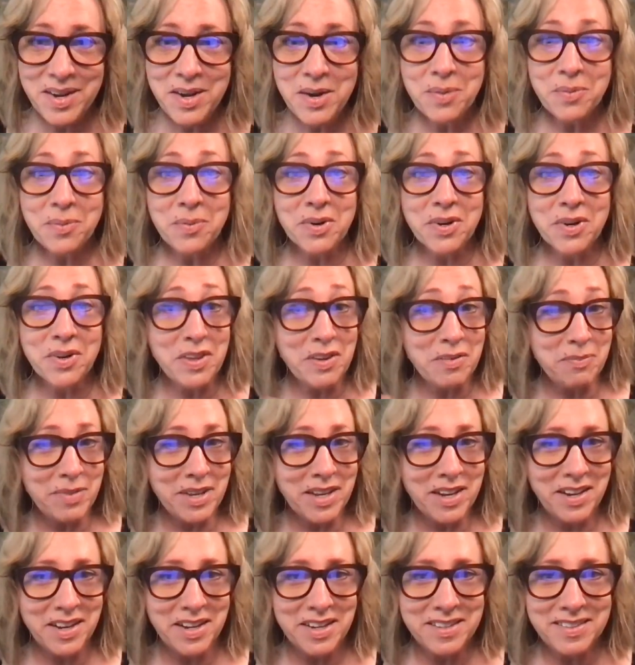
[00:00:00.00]
worthy of
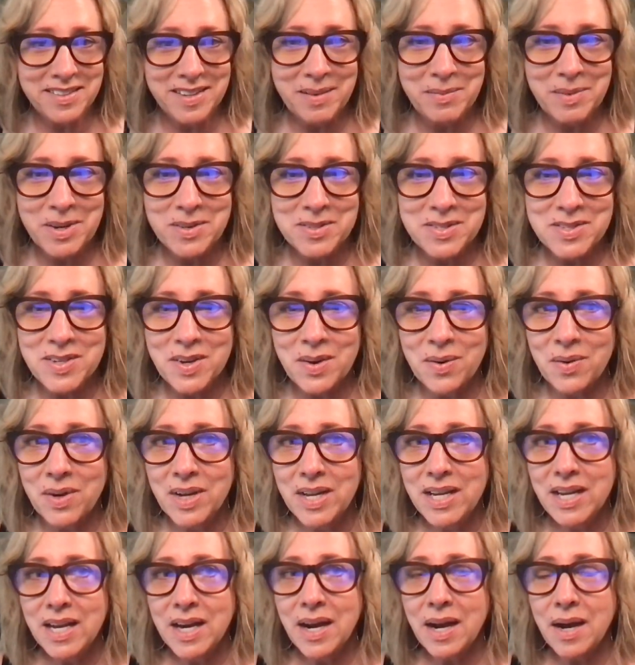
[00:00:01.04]
being on a demo. So,
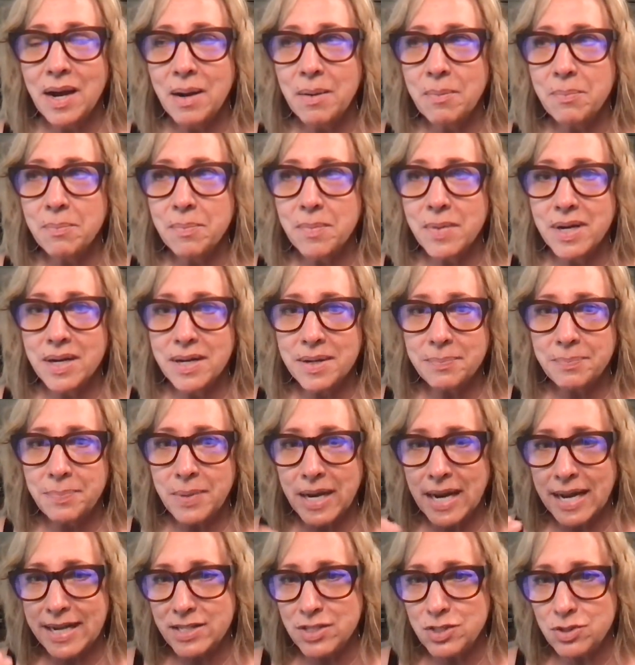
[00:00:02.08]
but
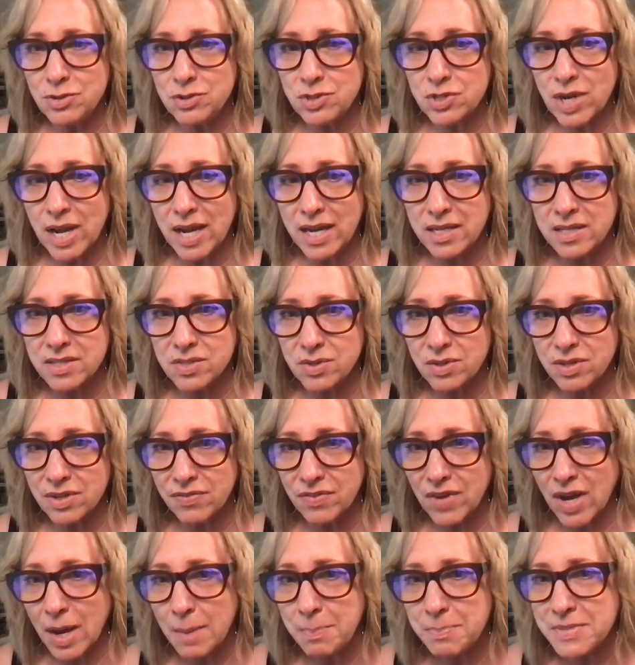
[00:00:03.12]
I do try to sort
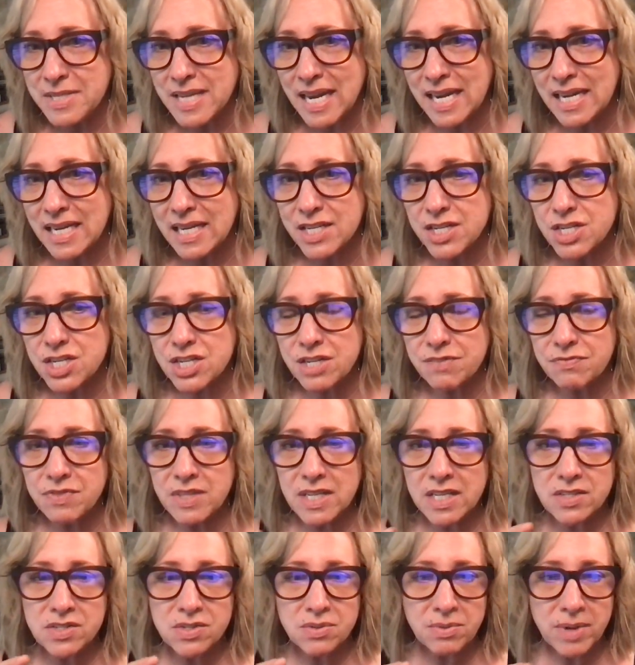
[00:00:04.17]
of update it, shift
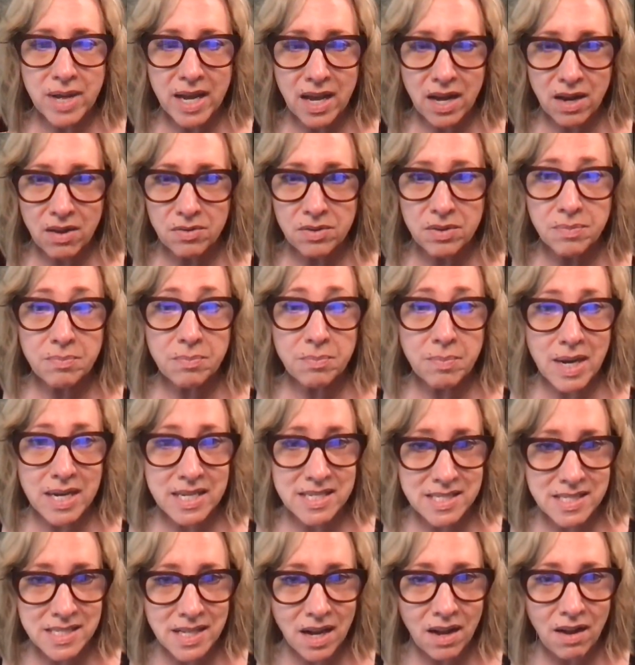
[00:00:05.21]
things around
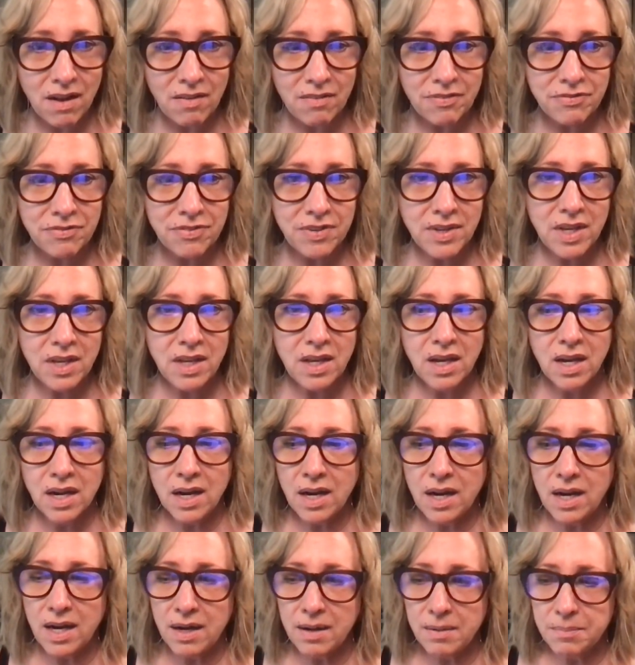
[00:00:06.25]
myself.
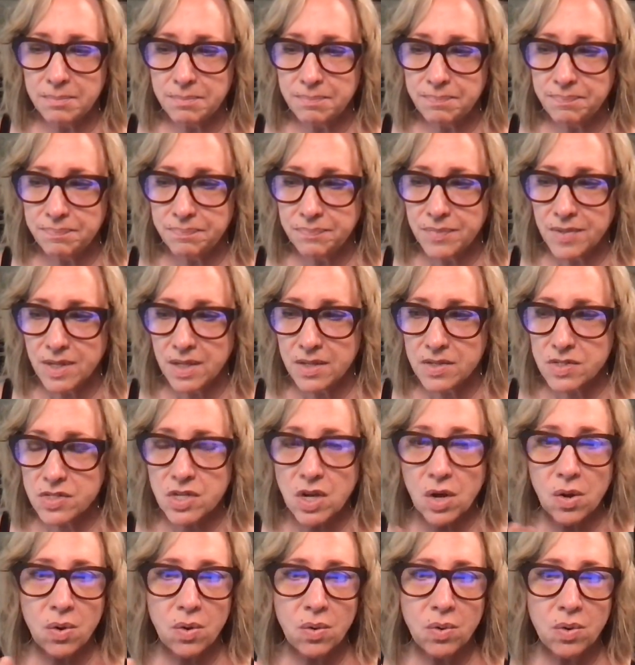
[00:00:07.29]
Um,
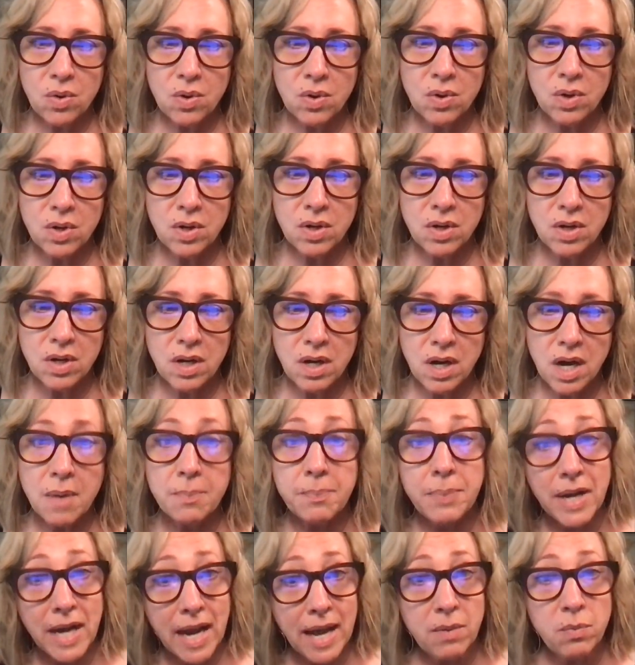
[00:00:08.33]
so,
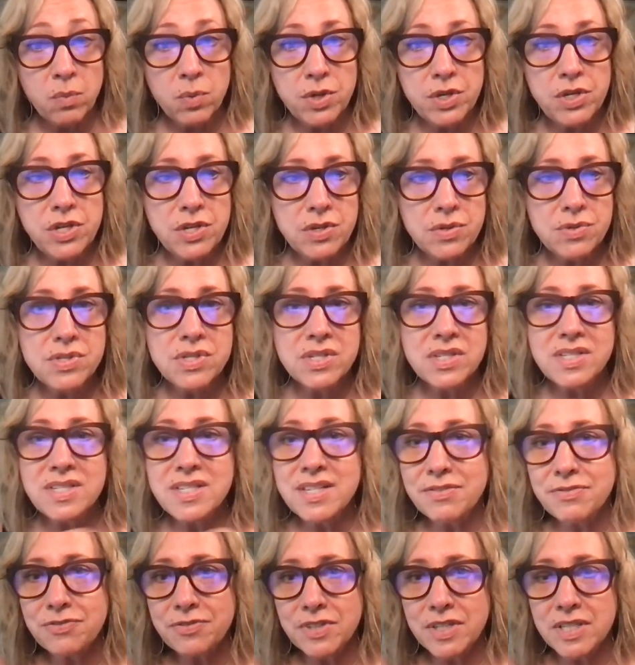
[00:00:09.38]
but I would use a
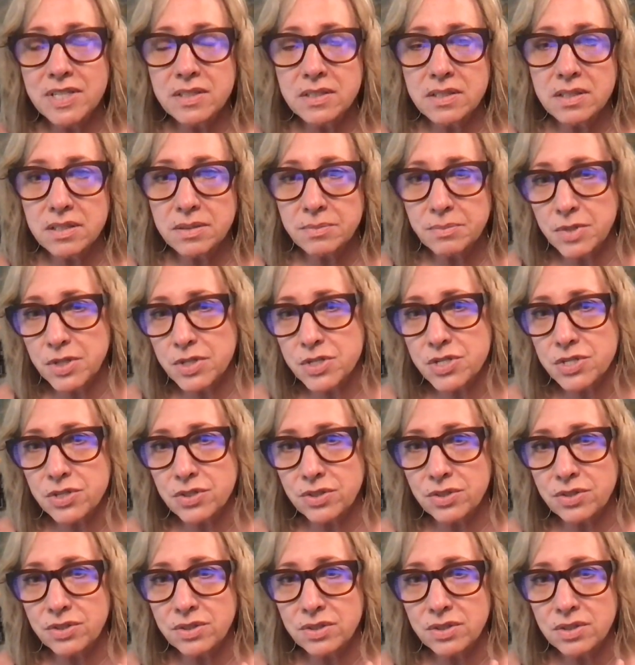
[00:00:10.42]
different
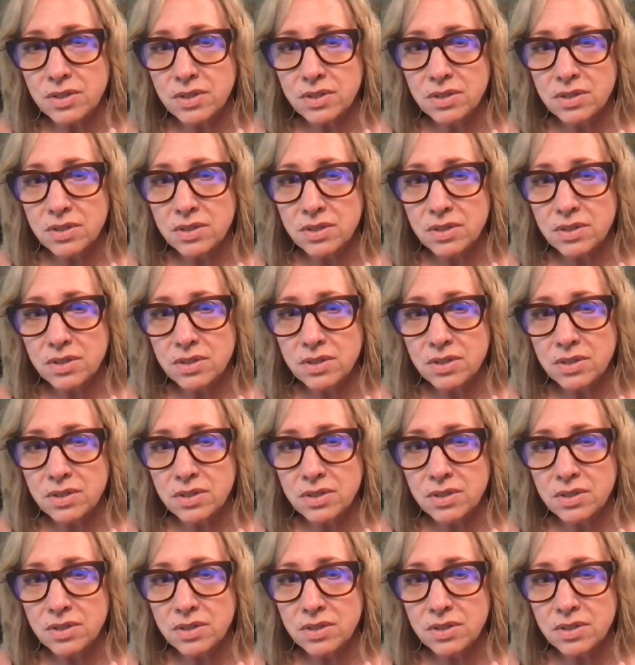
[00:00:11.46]
commercial